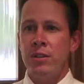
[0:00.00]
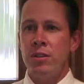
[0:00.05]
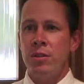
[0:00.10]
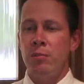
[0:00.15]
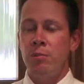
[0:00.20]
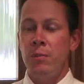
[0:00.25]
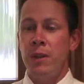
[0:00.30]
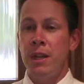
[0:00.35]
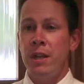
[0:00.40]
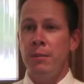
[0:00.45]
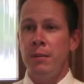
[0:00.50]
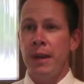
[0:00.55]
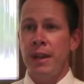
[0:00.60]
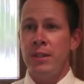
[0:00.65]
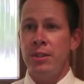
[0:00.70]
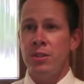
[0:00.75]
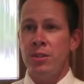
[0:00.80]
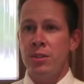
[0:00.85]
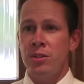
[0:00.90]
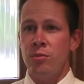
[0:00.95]
to
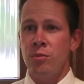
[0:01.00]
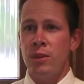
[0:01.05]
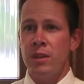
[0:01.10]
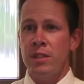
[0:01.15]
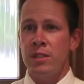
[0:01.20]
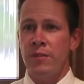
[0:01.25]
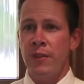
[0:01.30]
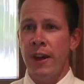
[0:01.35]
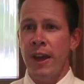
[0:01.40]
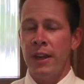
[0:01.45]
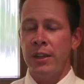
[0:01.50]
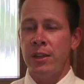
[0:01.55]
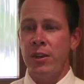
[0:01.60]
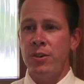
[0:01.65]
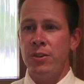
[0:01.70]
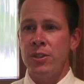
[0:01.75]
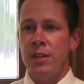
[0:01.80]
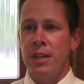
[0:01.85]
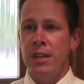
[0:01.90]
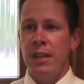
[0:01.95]
minimize those risk
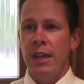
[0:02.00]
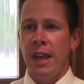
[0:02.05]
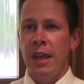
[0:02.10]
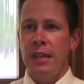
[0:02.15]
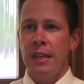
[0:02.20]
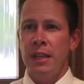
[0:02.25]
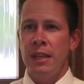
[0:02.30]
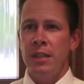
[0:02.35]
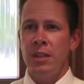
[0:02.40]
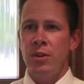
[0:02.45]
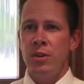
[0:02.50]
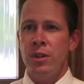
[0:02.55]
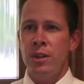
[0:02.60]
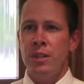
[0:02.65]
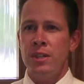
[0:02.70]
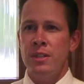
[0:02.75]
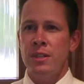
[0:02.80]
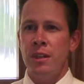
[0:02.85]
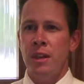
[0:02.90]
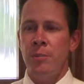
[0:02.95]
factors and
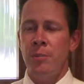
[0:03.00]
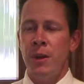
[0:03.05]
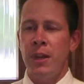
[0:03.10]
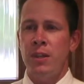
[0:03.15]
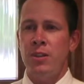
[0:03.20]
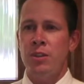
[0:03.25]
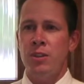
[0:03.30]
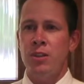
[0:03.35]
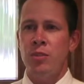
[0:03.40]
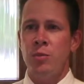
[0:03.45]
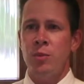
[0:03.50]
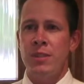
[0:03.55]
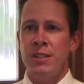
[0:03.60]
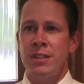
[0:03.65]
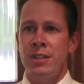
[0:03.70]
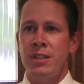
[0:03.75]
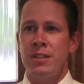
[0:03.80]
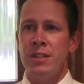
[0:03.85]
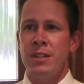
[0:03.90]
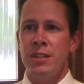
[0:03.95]
increase a patient's
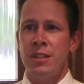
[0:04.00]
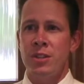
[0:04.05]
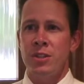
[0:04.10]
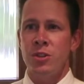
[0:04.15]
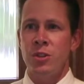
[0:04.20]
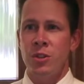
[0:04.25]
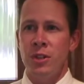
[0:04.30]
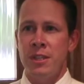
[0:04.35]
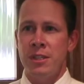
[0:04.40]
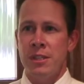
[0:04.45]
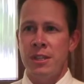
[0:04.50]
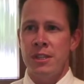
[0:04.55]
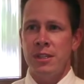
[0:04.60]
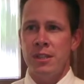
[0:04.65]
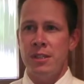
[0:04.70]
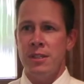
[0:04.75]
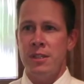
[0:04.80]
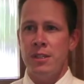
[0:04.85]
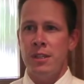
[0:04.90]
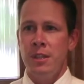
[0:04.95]
resistance to
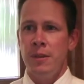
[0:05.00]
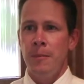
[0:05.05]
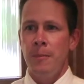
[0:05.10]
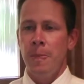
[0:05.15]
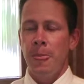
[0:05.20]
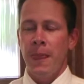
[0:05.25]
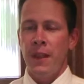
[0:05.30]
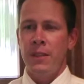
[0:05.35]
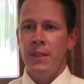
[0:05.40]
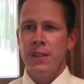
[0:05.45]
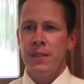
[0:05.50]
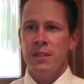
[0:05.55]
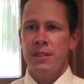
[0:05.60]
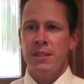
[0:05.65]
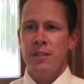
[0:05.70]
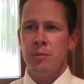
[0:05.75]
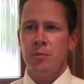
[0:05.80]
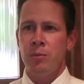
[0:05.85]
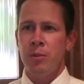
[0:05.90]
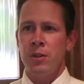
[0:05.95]
disease. This
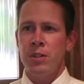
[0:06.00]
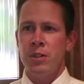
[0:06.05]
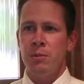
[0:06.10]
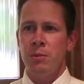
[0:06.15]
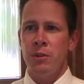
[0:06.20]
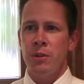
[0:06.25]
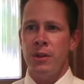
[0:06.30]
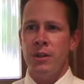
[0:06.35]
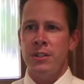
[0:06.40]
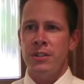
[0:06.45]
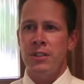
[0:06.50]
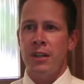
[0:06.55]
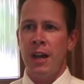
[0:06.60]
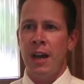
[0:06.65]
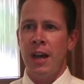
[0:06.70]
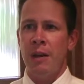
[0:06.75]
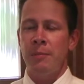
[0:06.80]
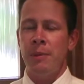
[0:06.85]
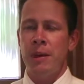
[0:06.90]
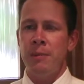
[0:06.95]
is a principle that is
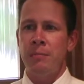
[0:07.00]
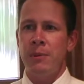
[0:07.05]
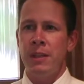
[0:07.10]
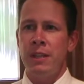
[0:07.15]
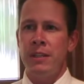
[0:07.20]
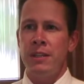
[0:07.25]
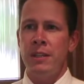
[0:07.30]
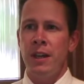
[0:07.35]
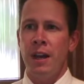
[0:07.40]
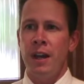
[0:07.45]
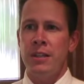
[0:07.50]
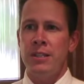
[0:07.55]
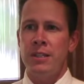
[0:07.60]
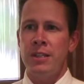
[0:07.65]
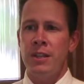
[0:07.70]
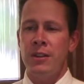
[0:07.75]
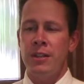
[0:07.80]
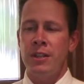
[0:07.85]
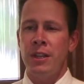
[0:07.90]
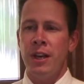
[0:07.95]
taught by Pete
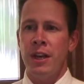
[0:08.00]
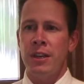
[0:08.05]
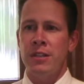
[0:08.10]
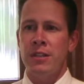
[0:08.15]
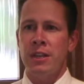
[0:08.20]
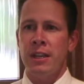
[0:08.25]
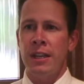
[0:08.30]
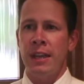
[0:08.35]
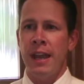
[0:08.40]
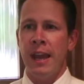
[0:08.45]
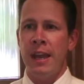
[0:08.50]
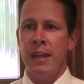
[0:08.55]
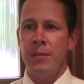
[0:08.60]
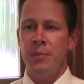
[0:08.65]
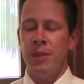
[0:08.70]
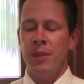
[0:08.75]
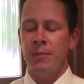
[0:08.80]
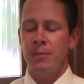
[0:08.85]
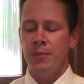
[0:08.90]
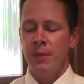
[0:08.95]
Dawson at the Dawson
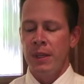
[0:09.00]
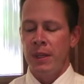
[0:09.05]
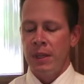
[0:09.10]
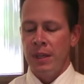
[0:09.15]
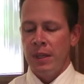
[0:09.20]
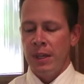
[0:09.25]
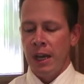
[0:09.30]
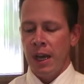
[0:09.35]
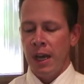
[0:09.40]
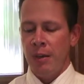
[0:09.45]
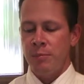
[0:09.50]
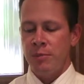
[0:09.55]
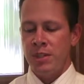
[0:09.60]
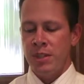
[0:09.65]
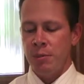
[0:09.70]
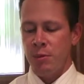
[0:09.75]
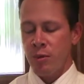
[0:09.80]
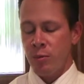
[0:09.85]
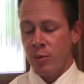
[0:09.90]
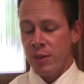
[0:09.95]
Academy.
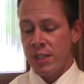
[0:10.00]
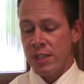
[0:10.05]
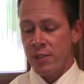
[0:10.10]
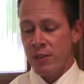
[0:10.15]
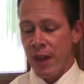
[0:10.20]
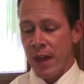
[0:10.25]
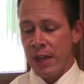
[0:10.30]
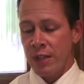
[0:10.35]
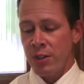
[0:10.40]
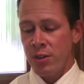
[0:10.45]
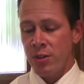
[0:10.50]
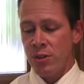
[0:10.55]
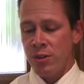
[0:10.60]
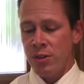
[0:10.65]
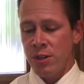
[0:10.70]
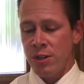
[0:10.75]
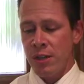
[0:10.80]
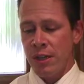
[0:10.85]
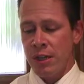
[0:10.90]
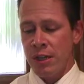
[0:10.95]
Some of the risk
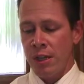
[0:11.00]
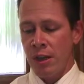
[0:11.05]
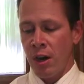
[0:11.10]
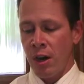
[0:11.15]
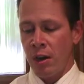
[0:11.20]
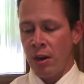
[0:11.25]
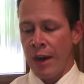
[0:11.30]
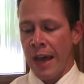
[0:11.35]
factors are